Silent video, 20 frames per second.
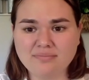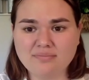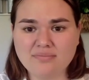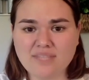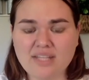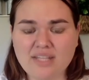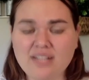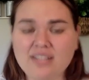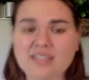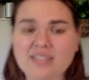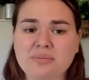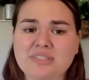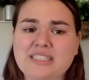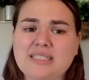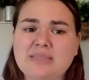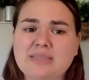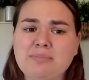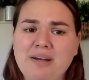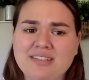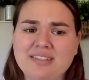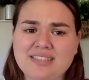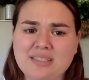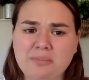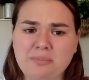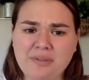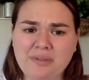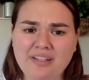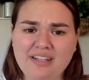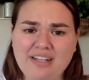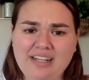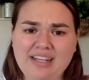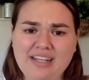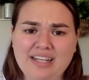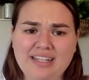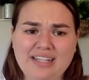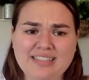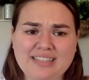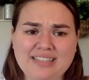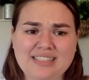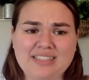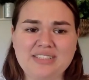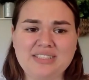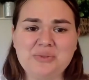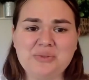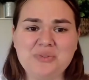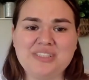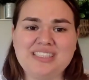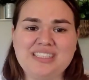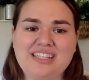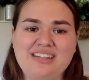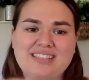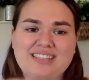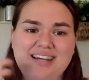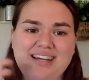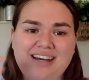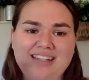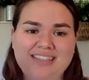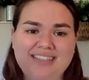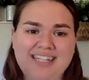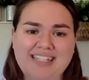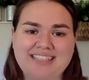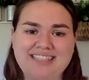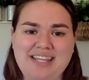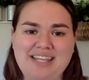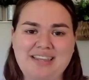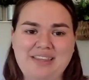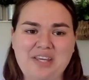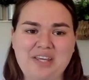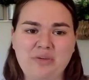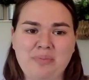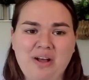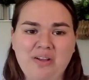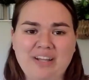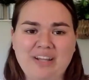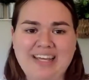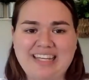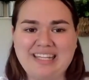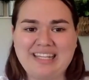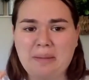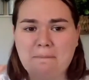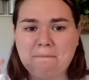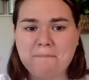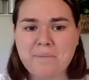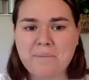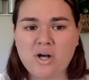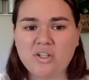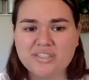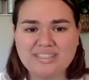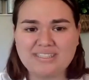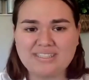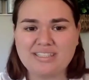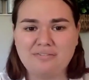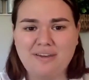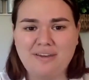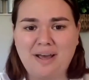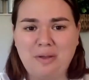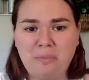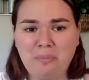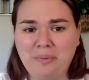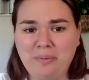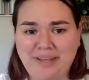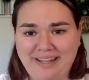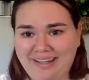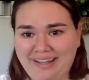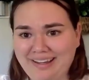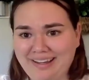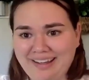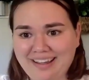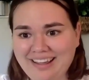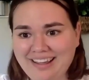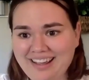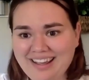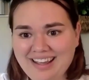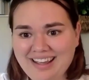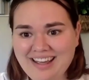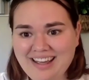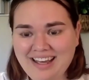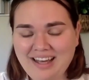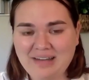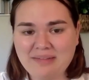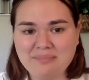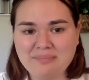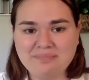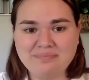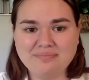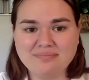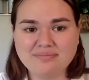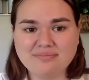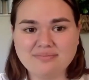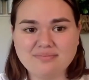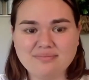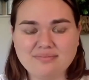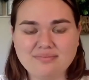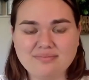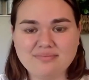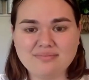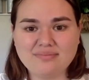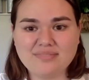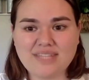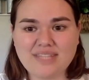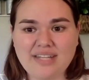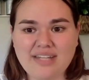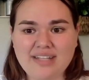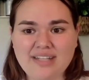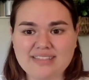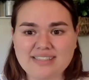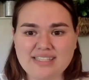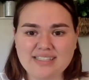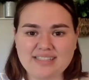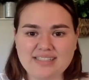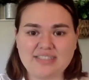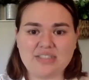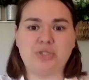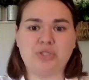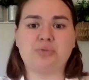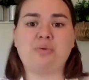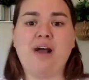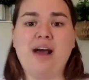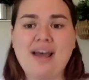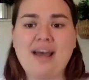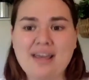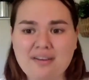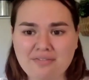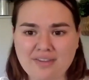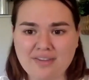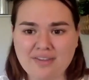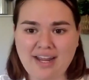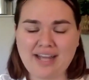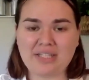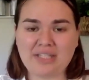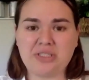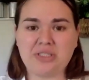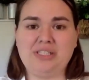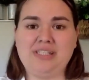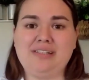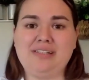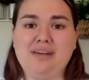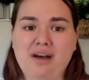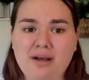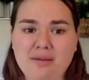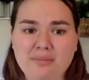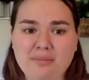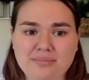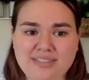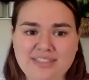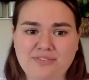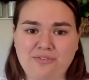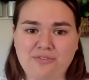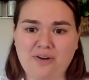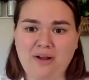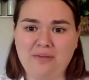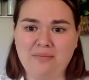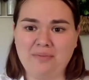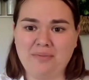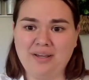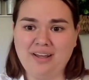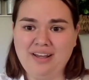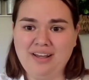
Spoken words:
It is a responsibility. As it's used in this context, I think about like compulsive helping. And it's this drive that actually comes from